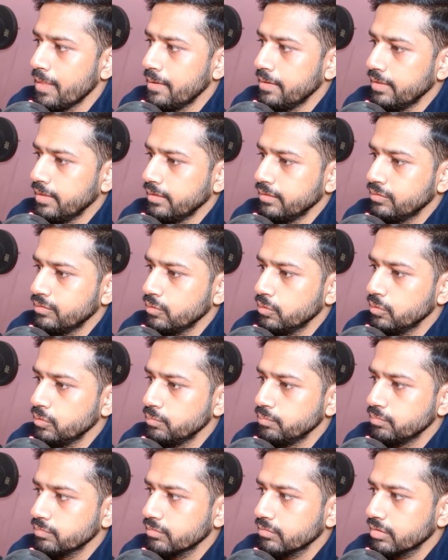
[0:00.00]

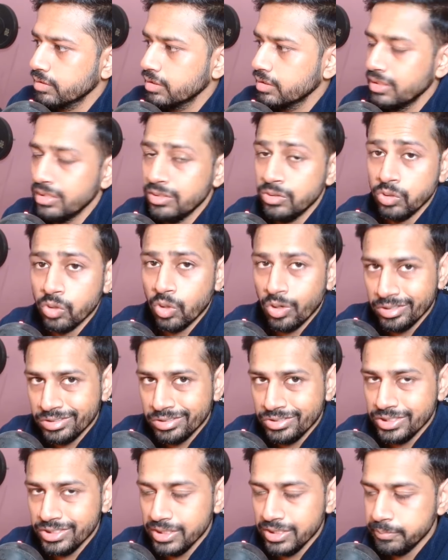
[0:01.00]
So
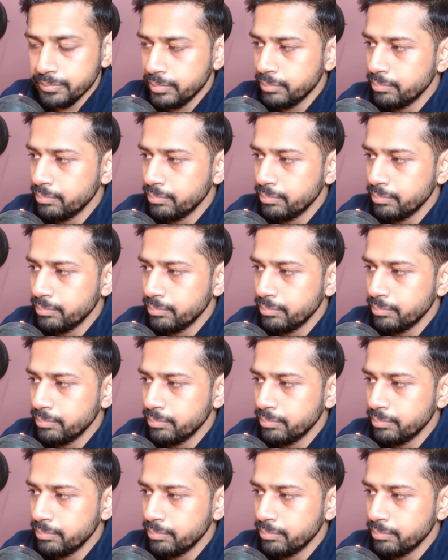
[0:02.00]
not cheap.